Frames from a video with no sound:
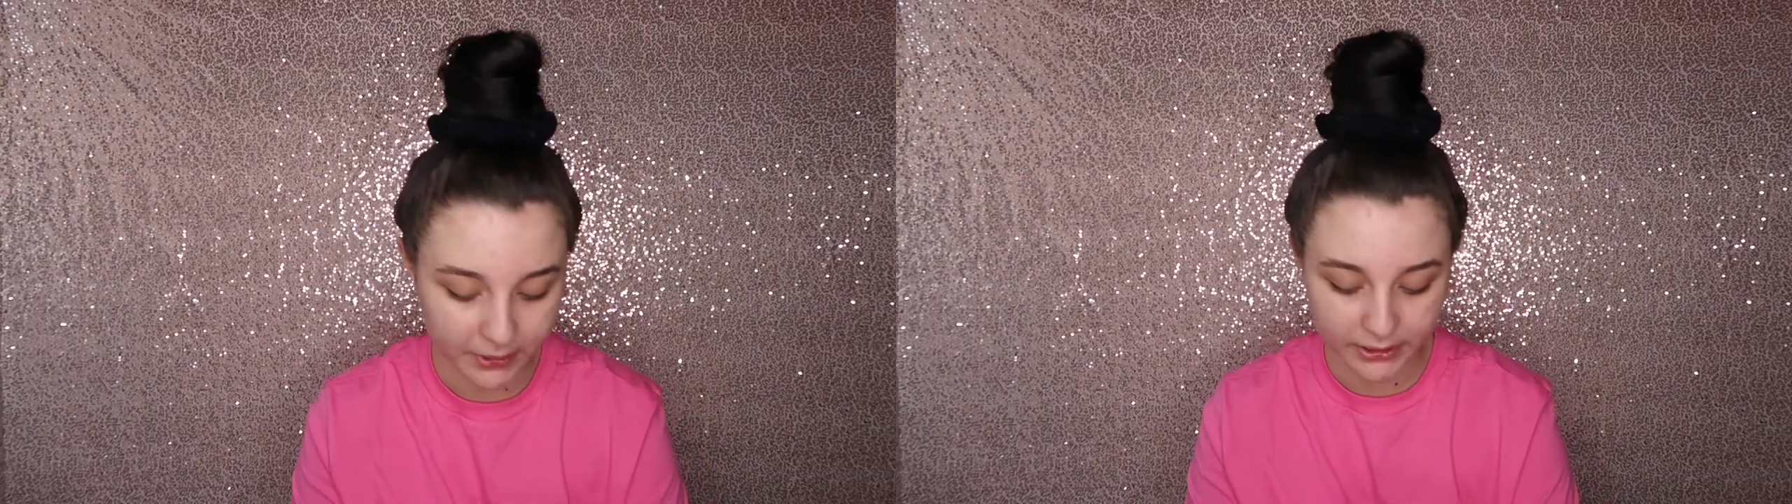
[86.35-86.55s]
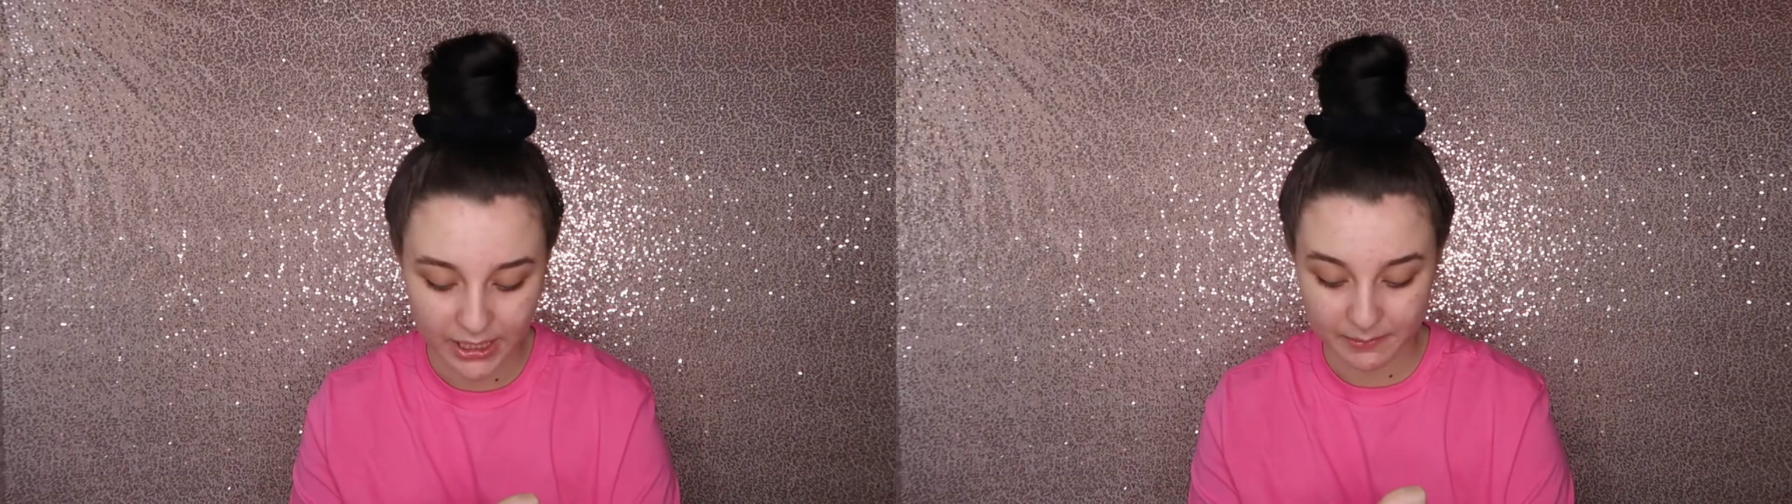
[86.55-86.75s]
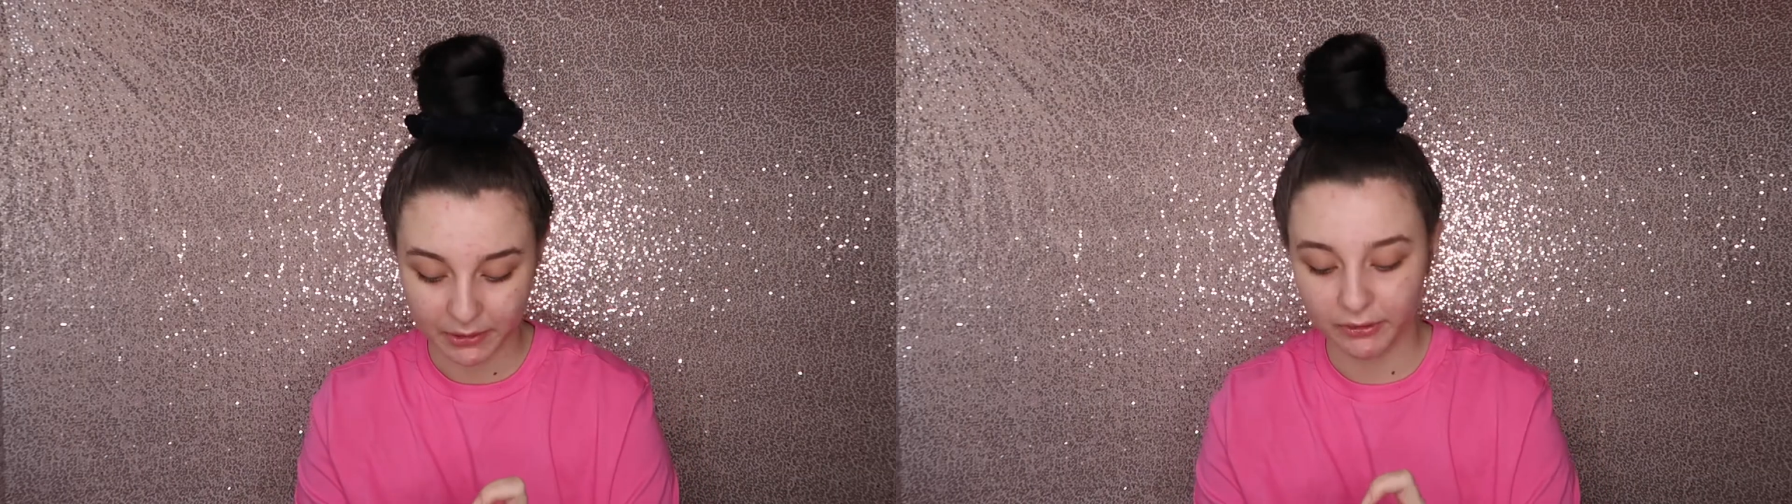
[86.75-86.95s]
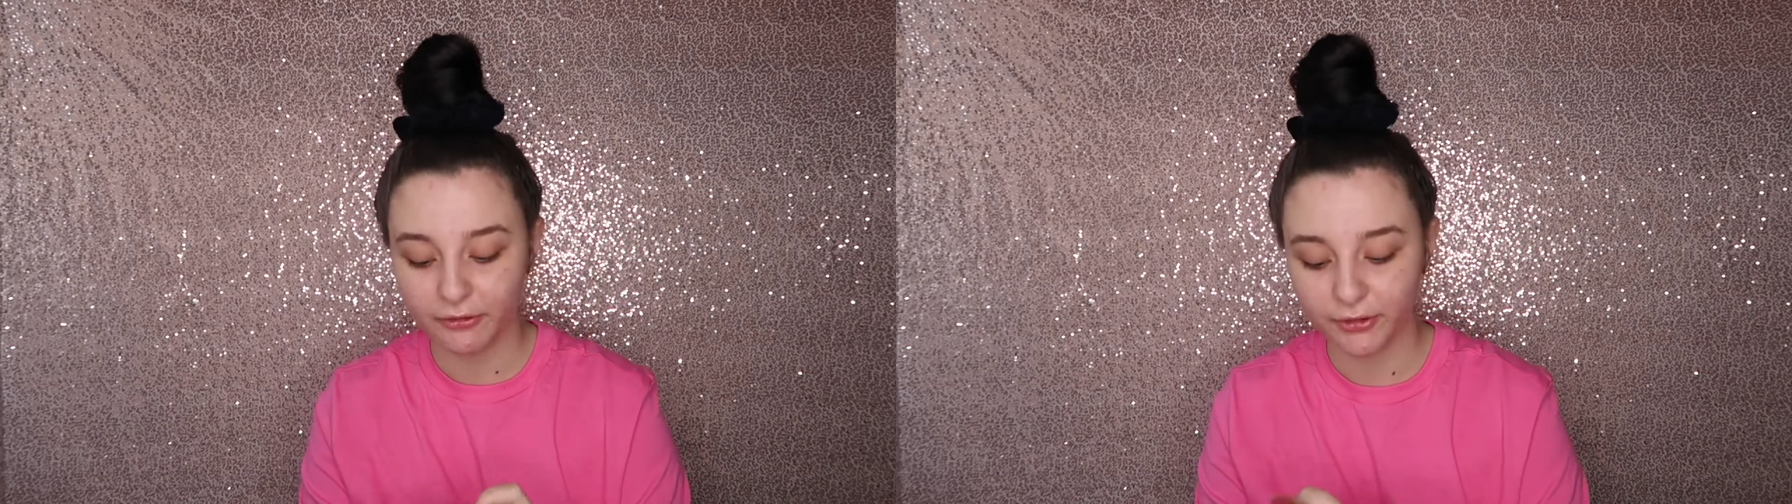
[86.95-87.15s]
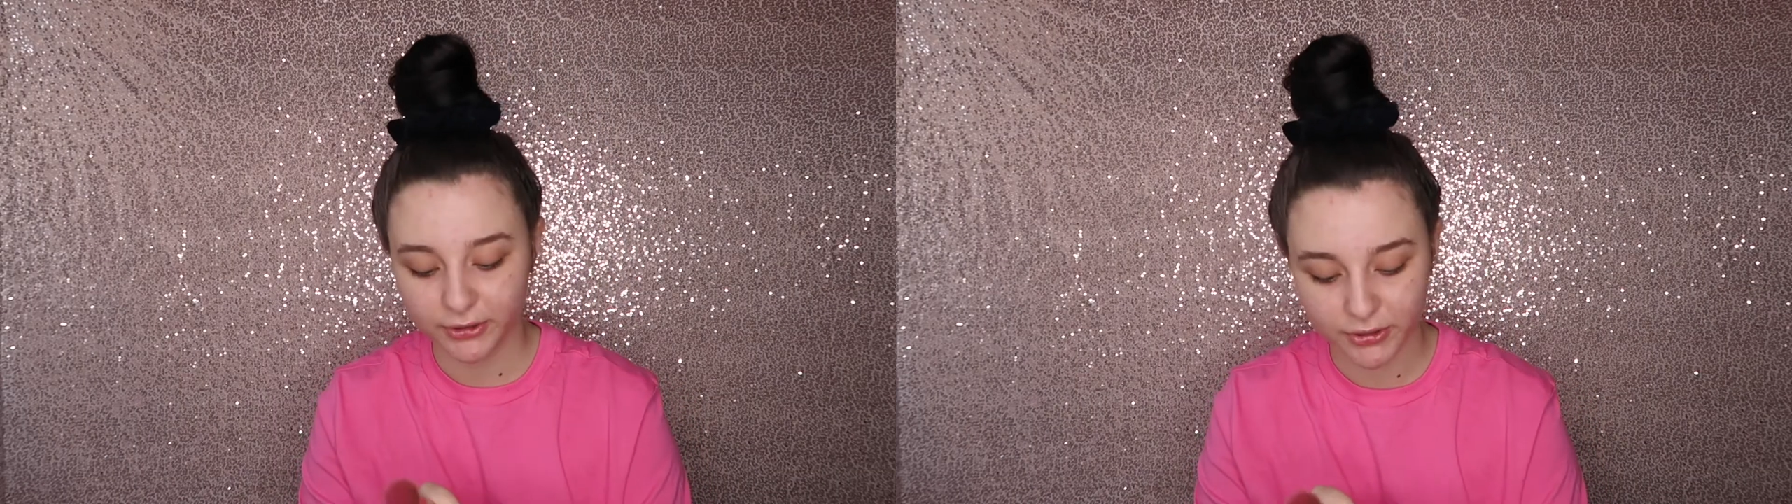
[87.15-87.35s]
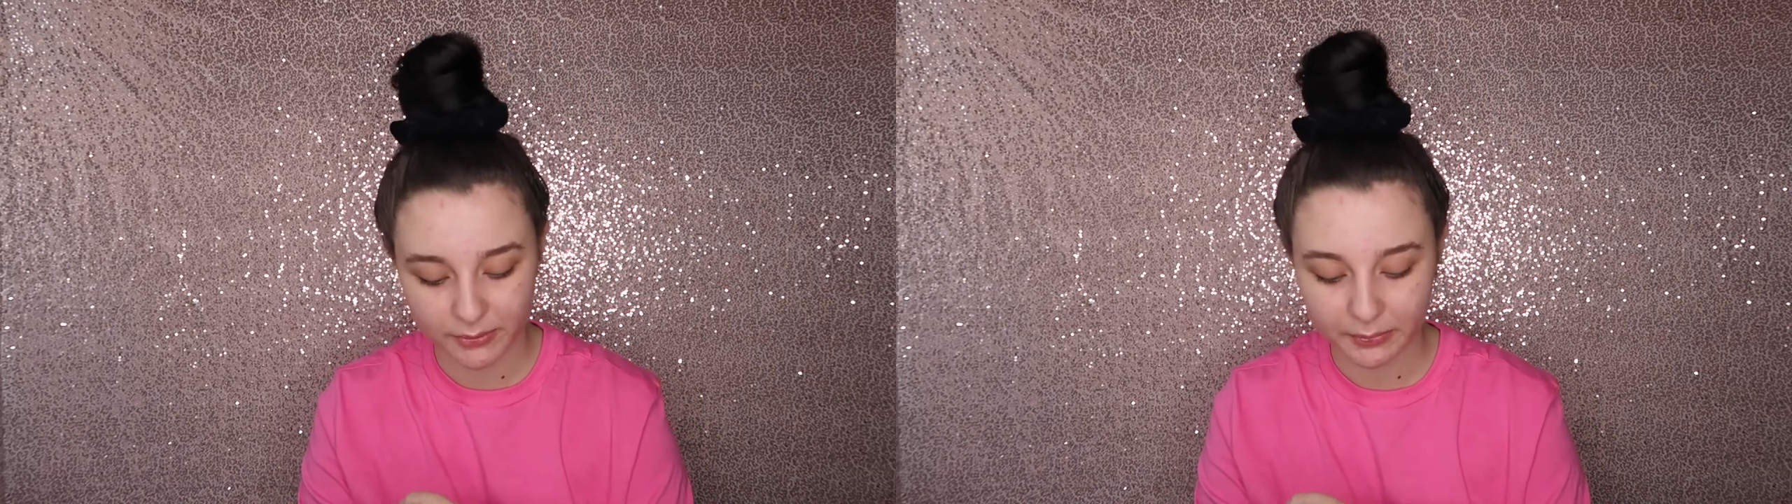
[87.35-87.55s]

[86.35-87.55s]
going to take my Revolution